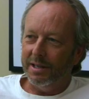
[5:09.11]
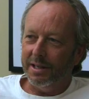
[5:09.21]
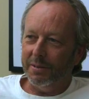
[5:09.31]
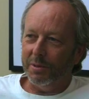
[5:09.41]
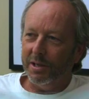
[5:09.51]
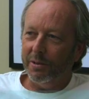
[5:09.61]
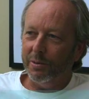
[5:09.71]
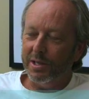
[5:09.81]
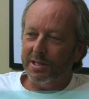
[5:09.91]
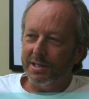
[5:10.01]
I would
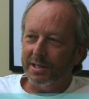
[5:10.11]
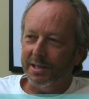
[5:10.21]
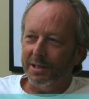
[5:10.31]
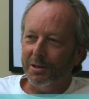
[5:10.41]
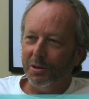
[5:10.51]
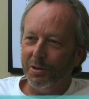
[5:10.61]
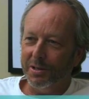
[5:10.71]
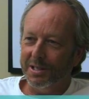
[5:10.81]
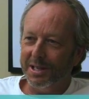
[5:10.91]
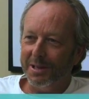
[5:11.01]
always
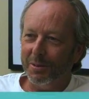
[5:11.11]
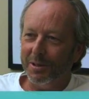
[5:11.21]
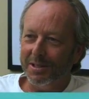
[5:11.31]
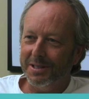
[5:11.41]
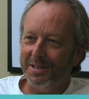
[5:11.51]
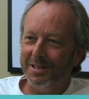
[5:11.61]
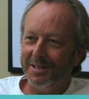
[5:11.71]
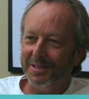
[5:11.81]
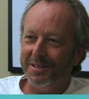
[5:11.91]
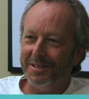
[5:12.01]
encourage anyone
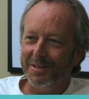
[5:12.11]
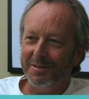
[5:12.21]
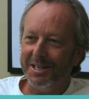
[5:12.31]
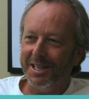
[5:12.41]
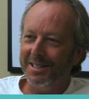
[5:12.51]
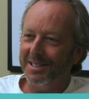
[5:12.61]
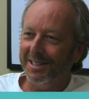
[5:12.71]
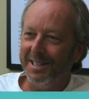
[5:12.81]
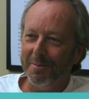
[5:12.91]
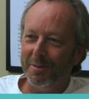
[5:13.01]
to take this
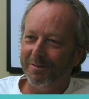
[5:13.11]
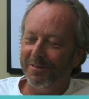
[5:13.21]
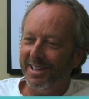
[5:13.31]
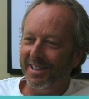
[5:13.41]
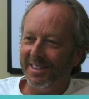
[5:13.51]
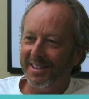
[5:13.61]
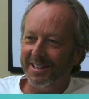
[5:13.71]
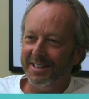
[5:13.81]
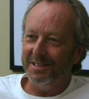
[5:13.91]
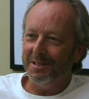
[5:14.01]
leap of faith
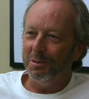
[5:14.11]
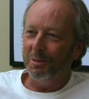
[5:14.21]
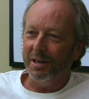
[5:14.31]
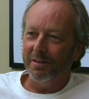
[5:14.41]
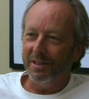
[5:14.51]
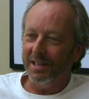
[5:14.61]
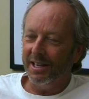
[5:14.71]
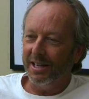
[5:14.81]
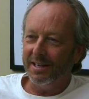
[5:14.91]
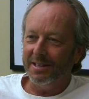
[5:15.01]
and do whatever they
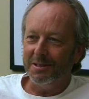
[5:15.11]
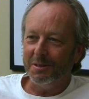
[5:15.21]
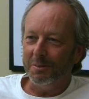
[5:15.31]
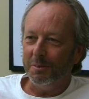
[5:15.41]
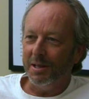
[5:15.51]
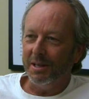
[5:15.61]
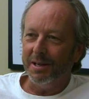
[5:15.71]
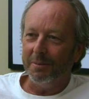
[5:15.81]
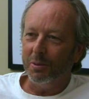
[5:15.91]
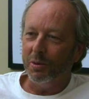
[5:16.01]
got to do to
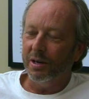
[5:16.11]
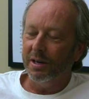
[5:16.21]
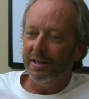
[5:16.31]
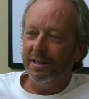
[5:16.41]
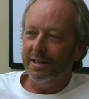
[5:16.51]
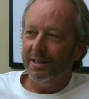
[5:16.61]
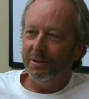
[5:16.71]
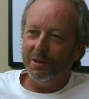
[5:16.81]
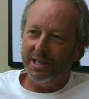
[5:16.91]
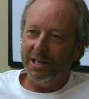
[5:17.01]
become more
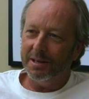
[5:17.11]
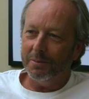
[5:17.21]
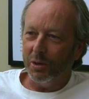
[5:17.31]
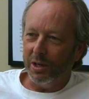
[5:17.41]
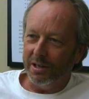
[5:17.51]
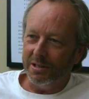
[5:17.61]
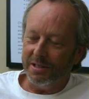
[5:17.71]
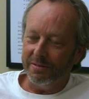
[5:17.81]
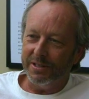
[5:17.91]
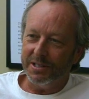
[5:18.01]
green and more energy
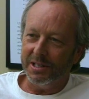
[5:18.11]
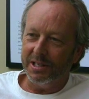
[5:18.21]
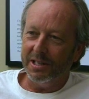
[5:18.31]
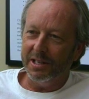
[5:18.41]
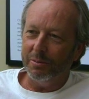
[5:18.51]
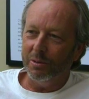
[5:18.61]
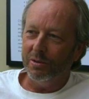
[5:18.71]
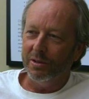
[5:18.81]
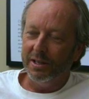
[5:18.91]
efficient, and it will